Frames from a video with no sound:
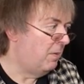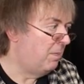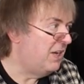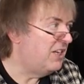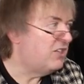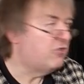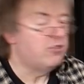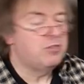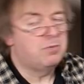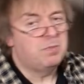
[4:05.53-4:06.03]
The
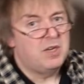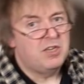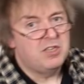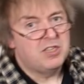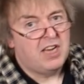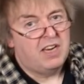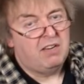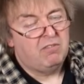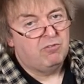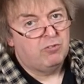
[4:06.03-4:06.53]
picture has been
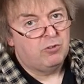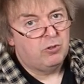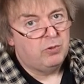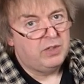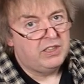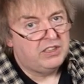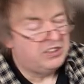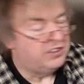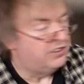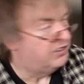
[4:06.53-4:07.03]
taken for a
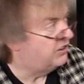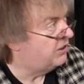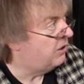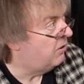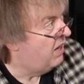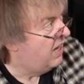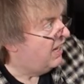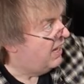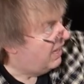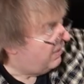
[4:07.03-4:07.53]
reason.
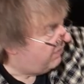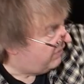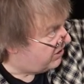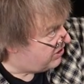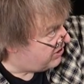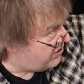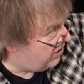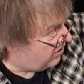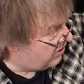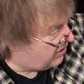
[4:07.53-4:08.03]
So
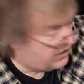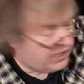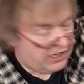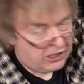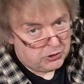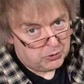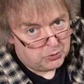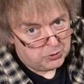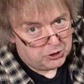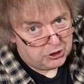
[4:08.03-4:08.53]
there's an
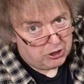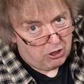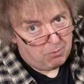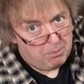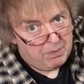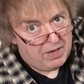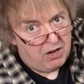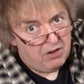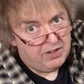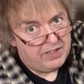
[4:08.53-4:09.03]
architectural
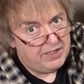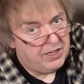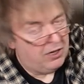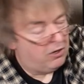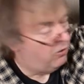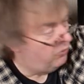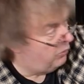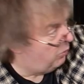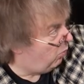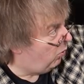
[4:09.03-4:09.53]
shot behind it
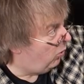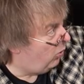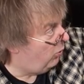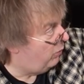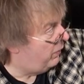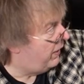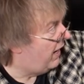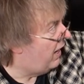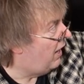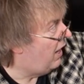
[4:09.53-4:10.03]
on the
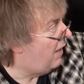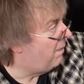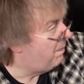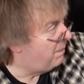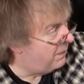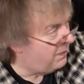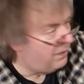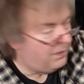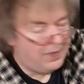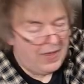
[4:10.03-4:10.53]
wall there,
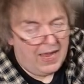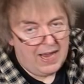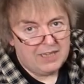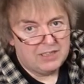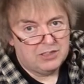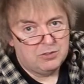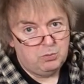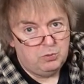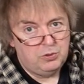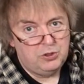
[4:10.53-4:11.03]
and
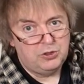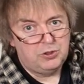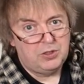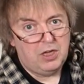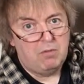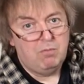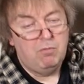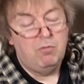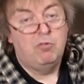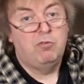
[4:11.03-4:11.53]
that was
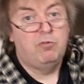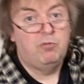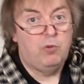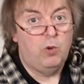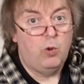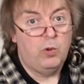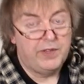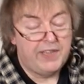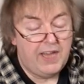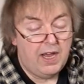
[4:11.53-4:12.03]
done
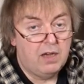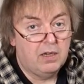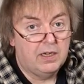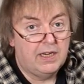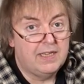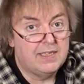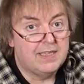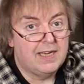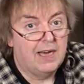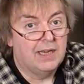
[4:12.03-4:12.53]
for the
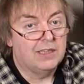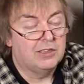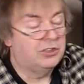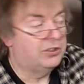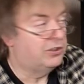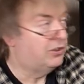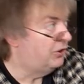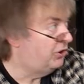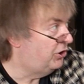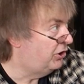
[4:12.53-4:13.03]

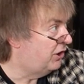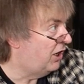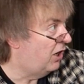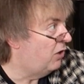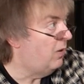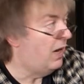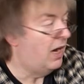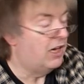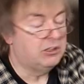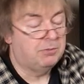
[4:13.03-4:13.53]
architects to
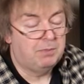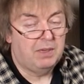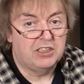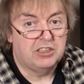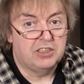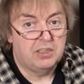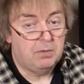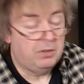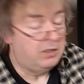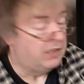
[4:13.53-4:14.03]
show
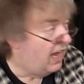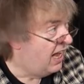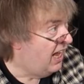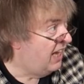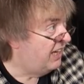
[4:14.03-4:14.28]
aspects of the one.